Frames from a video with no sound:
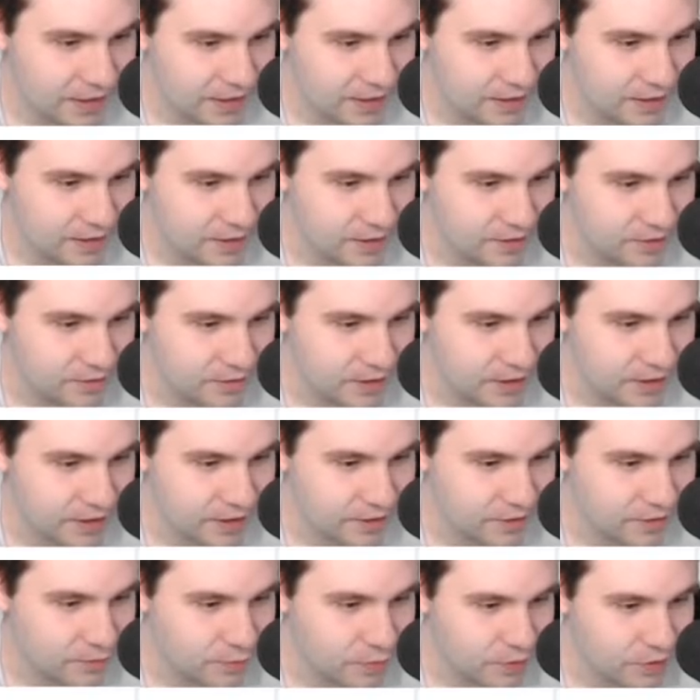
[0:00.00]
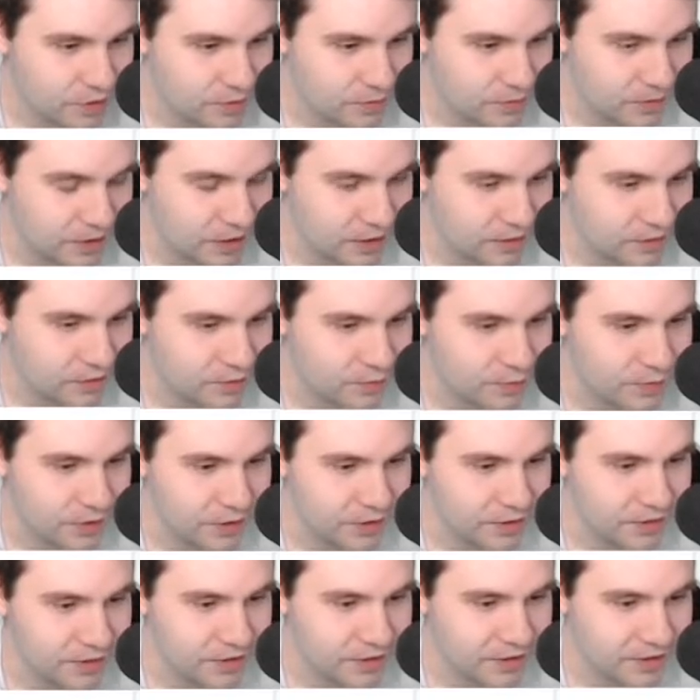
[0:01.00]
Did you like a new person without your
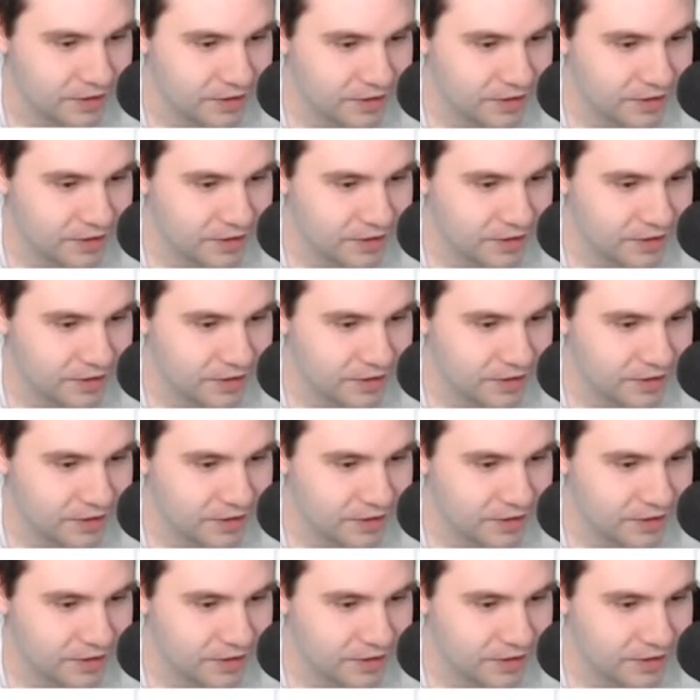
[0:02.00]
beard?